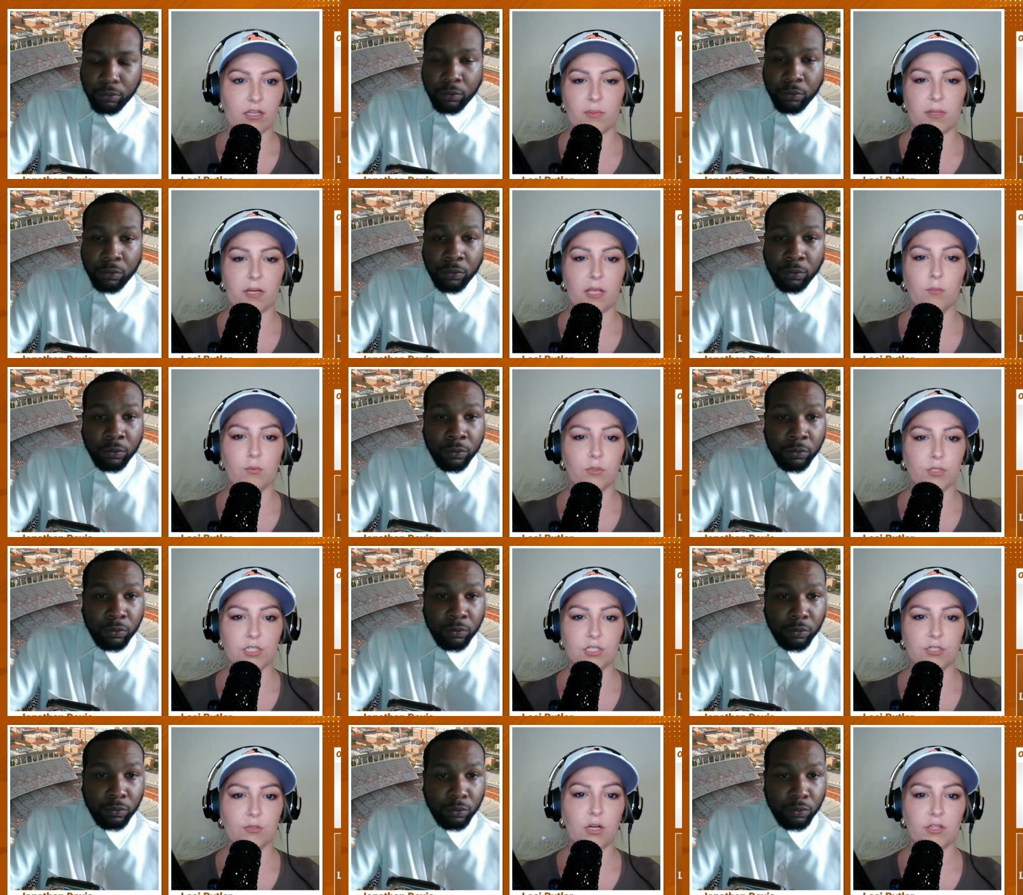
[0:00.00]
Speaker 1: been able
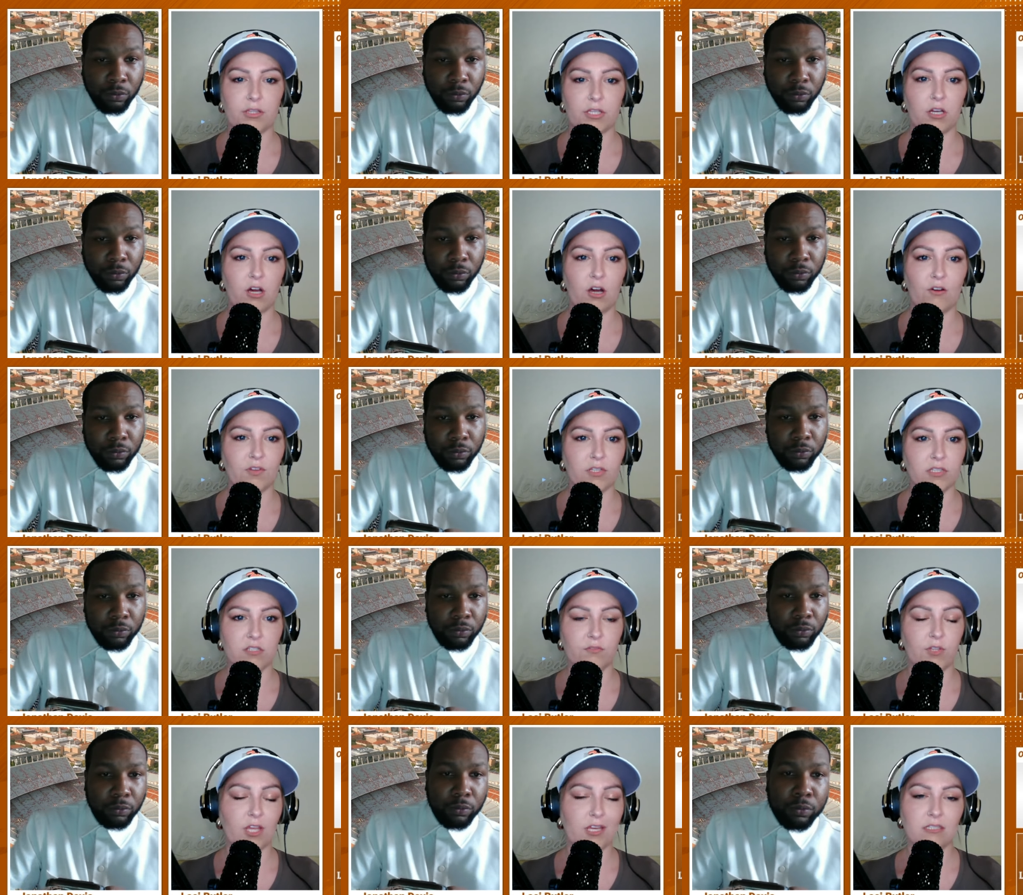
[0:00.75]
to do on the
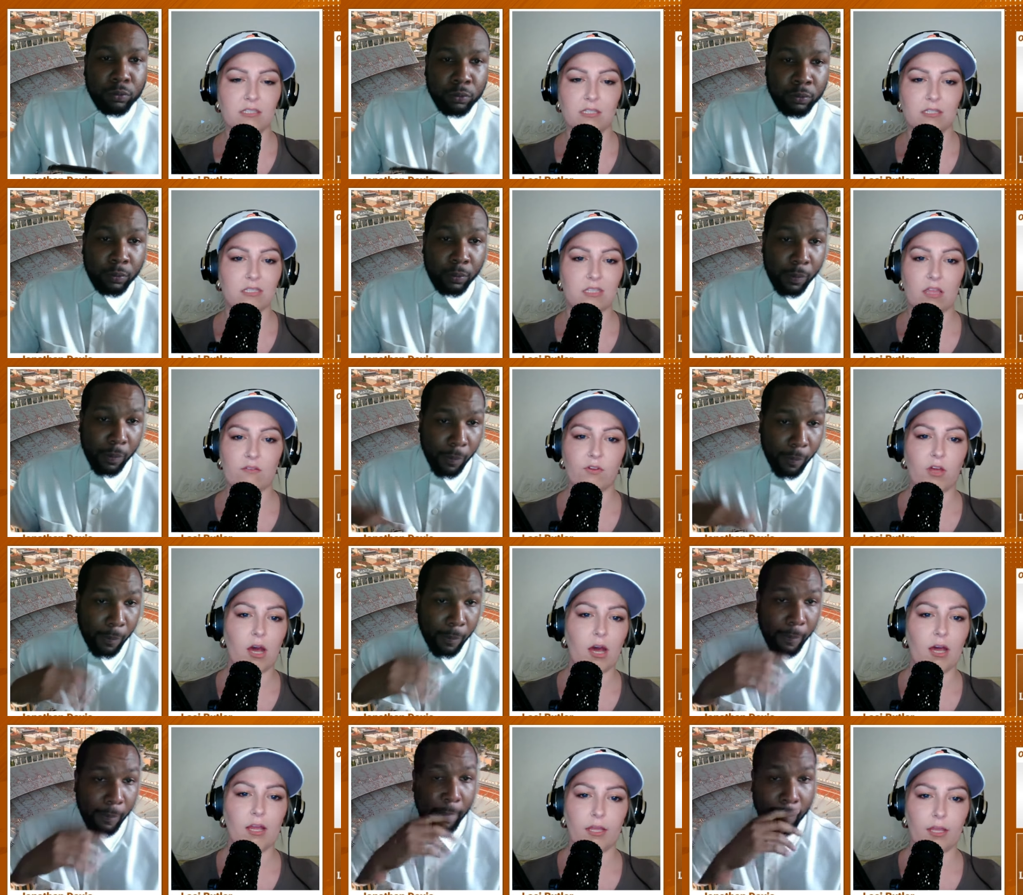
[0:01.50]
offensive line since they've
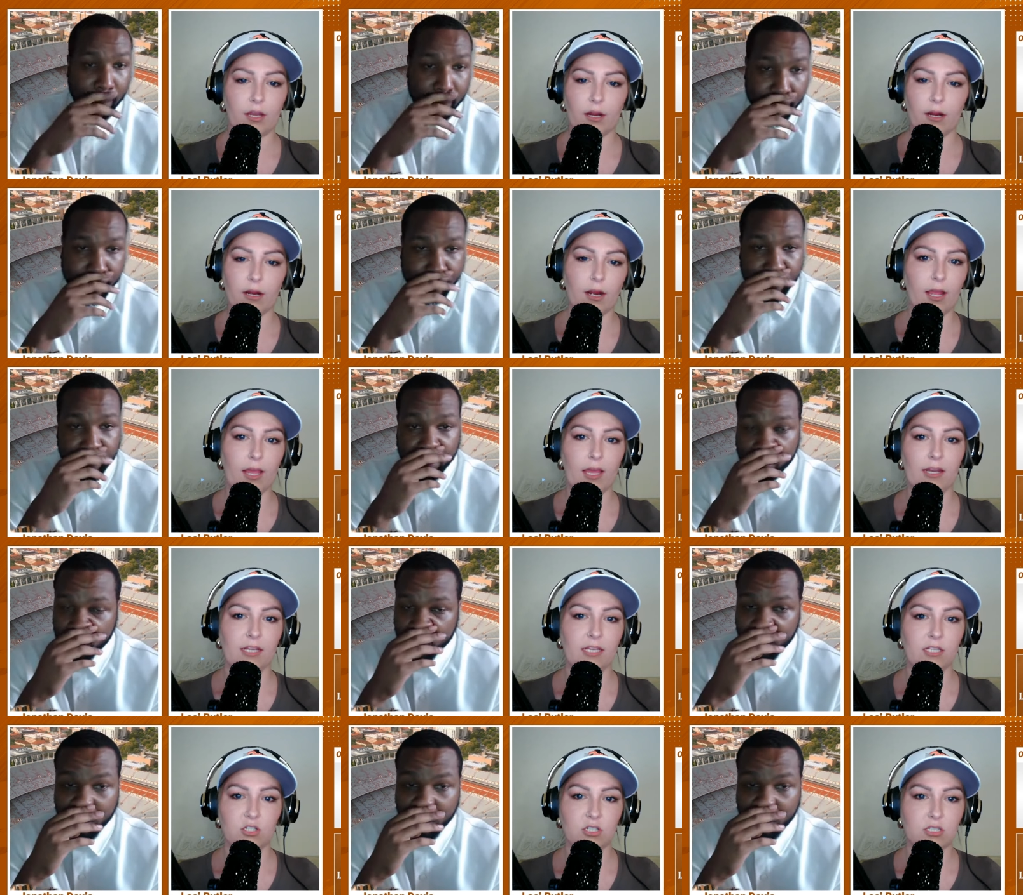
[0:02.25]
got here,
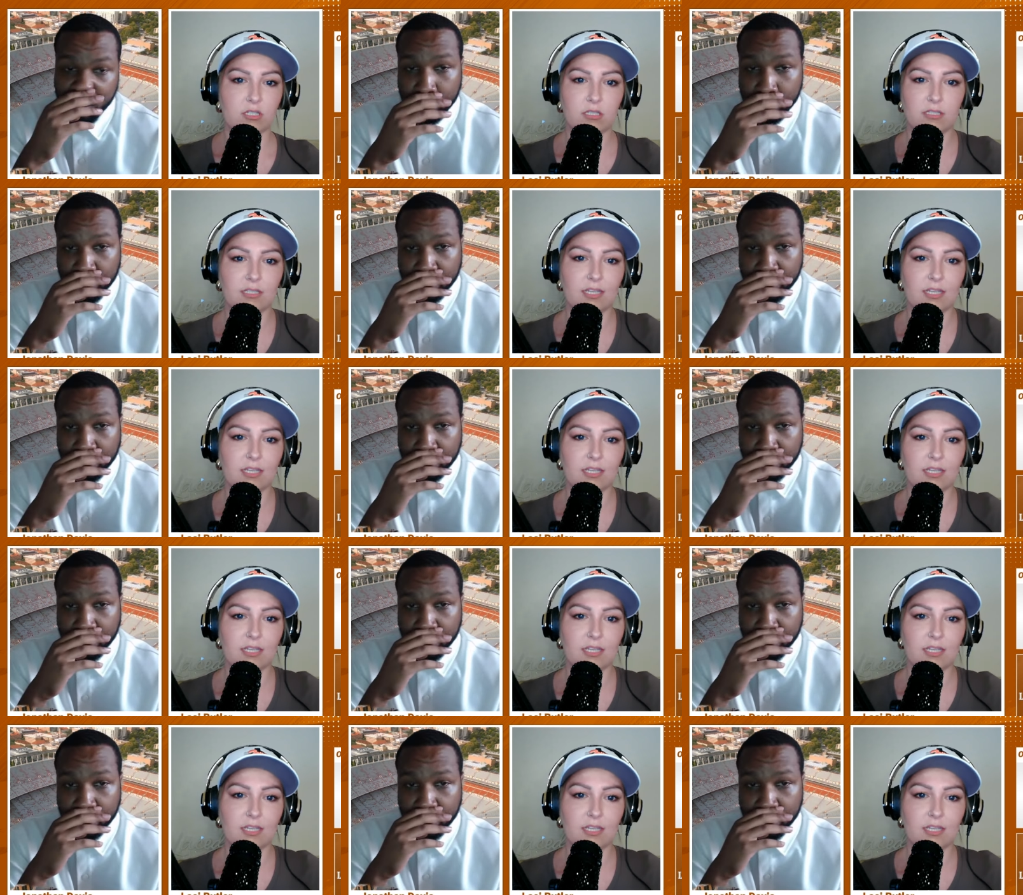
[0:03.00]
and it just